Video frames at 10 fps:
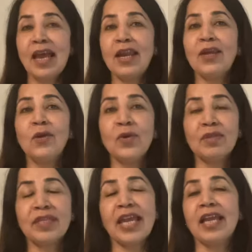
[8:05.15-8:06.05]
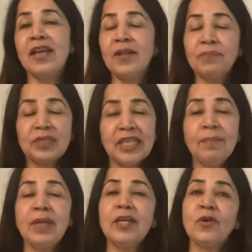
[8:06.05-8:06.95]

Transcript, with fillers: And Louise Hay, she been